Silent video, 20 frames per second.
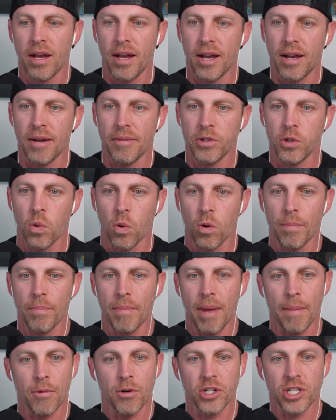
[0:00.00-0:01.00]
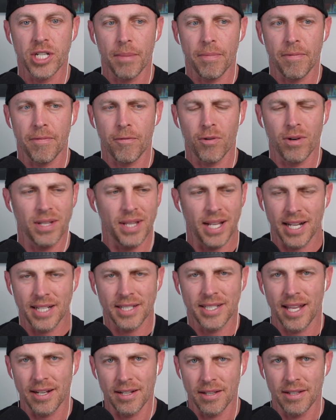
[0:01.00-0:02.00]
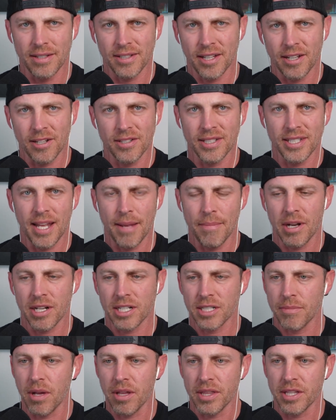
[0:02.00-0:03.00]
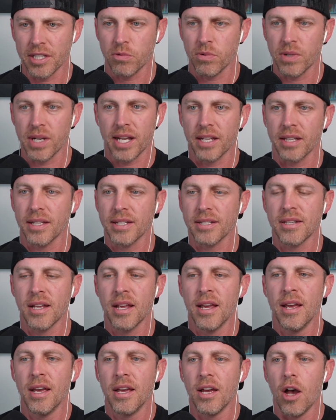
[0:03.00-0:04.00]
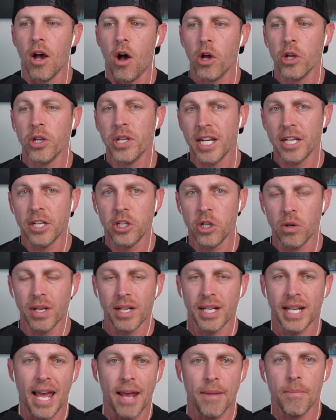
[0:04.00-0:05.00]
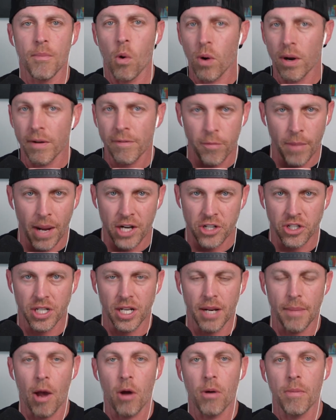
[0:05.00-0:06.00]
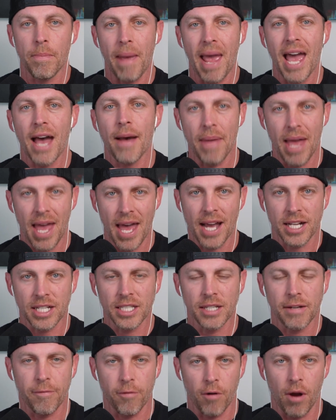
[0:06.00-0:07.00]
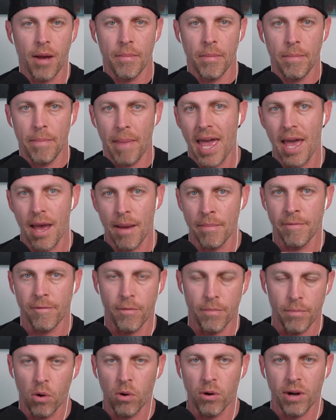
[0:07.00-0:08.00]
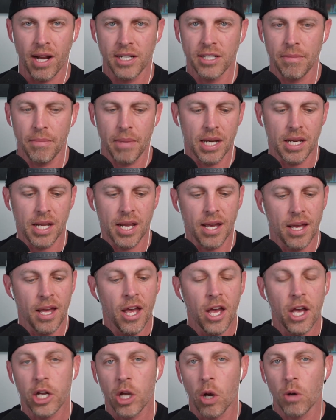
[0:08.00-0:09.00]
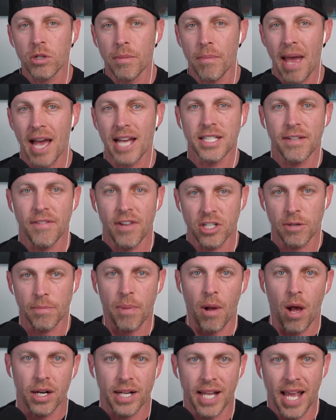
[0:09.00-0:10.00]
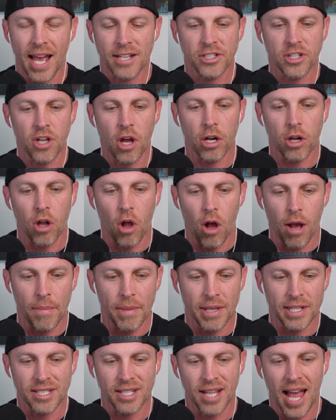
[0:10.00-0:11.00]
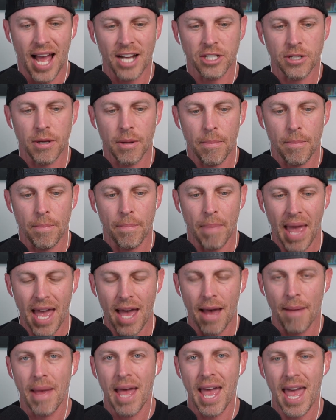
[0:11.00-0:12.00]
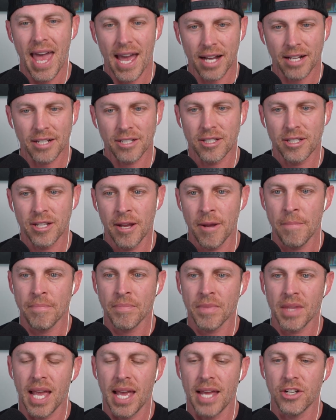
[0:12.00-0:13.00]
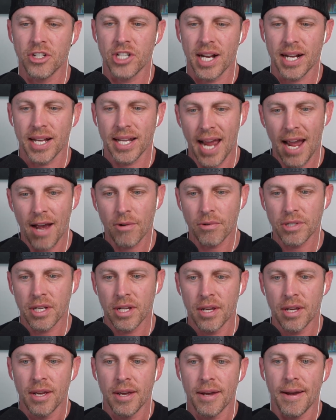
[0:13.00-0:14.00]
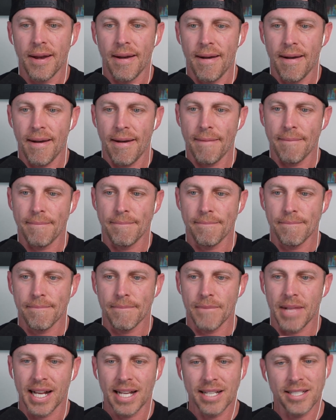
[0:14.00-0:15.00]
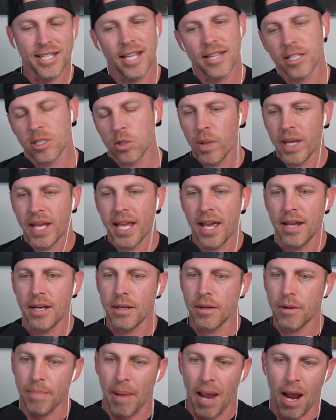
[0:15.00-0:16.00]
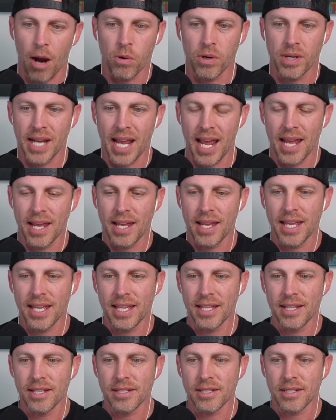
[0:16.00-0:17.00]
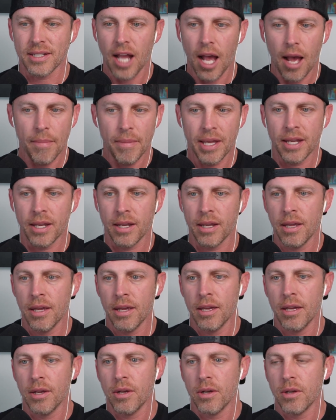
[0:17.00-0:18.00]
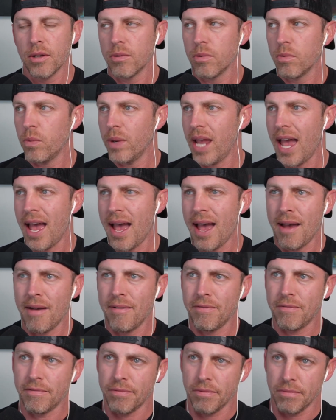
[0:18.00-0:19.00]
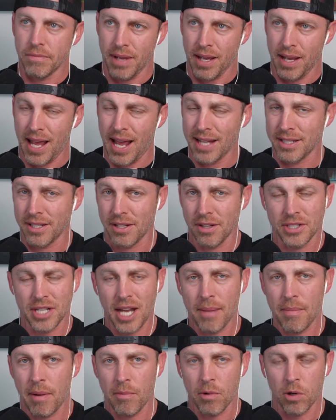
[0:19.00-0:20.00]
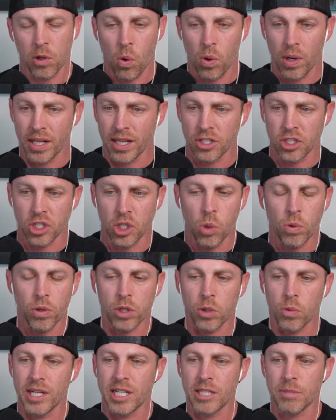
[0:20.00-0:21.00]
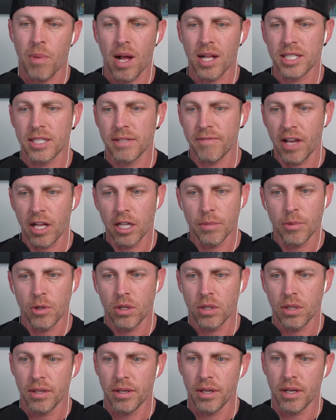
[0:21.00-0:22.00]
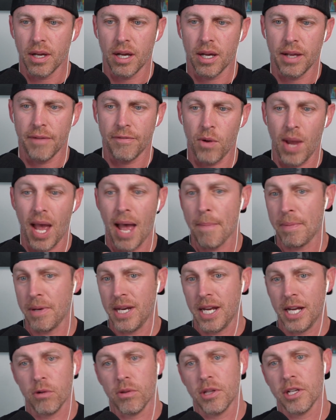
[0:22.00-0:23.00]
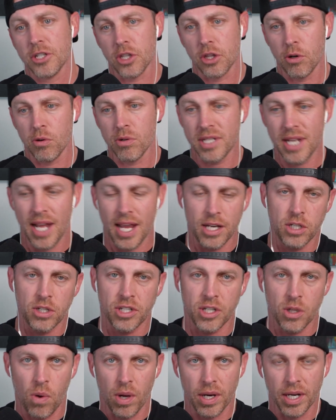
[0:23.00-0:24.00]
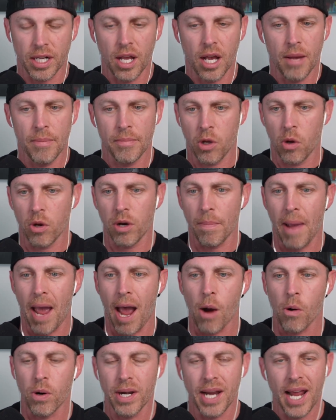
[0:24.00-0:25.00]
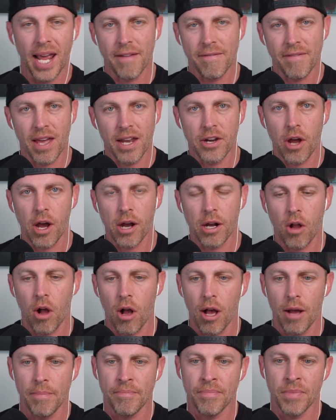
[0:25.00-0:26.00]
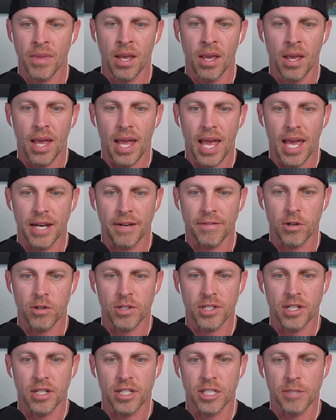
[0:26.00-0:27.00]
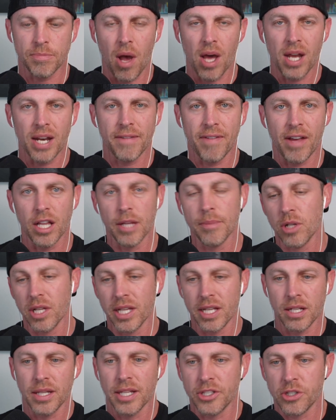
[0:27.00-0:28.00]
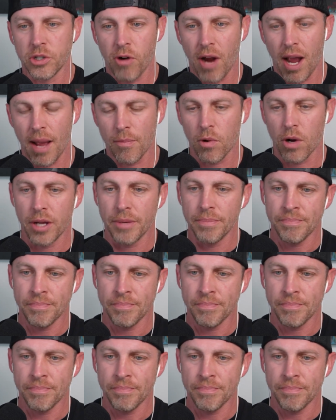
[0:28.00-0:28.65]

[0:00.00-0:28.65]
your membership for, like I said, as little as $10 a month. It's ridiculous. All you need to do to get more information about BAMX from BAM, from Broker Agent Media, go to massiveagentpodcast.com/BAMX and check it out. Like I said, this weekend, Power Day is coming. We have, as of the time I'm recording this, 2 or 3 spots available. If you happen to hear this Thursday and you still want to come, go to PowerDayEvent.com. And if there's still a spot available, it'll let you grab one.